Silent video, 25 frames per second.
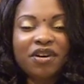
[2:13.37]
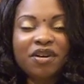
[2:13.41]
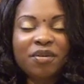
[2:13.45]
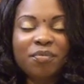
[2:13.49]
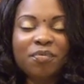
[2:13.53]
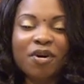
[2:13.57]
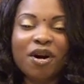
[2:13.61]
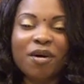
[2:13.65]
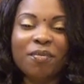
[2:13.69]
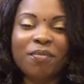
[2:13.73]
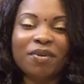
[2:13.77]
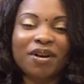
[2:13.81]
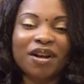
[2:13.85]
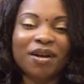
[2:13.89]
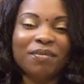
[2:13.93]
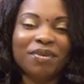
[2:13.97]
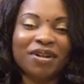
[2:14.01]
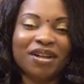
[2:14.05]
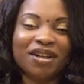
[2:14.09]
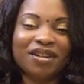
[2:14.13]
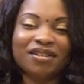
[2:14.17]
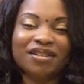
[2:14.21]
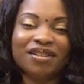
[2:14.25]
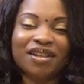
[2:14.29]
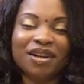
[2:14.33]
I was very
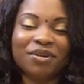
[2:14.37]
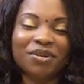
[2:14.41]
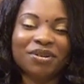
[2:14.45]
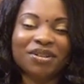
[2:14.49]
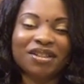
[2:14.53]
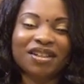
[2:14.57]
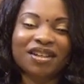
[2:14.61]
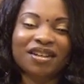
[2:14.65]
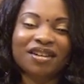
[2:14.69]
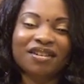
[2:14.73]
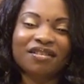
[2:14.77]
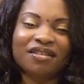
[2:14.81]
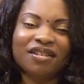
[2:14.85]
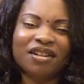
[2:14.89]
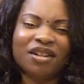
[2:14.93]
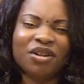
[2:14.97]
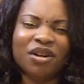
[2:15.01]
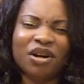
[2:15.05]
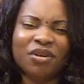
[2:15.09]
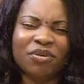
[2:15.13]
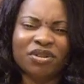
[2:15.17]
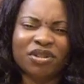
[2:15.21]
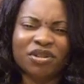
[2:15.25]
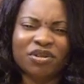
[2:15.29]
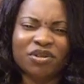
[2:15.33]
popular because I was,
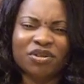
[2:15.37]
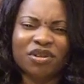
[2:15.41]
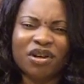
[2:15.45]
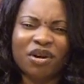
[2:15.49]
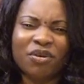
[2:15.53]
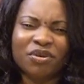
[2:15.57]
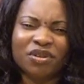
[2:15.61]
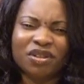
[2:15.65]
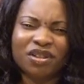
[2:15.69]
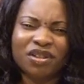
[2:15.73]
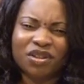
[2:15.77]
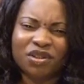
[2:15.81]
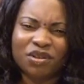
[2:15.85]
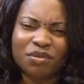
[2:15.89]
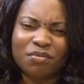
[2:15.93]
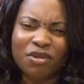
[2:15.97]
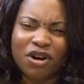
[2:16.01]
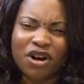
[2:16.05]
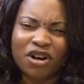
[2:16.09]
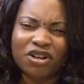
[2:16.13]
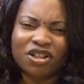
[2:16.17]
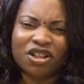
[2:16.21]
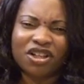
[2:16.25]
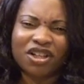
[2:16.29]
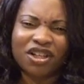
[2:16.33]
you know, I was a
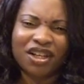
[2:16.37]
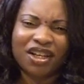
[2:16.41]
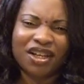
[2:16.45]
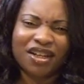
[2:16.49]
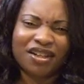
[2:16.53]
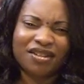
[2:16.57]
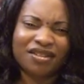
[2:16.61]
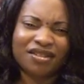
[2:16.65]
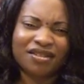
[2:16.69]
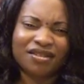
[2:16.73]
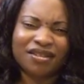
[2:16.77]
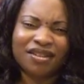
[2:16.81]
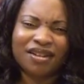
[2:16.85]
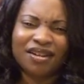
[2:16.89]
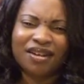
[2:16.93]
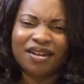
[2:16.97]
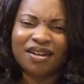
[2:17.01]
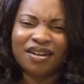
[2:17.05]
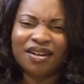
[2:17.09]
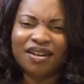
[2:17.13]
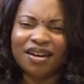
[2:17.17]
smart kid.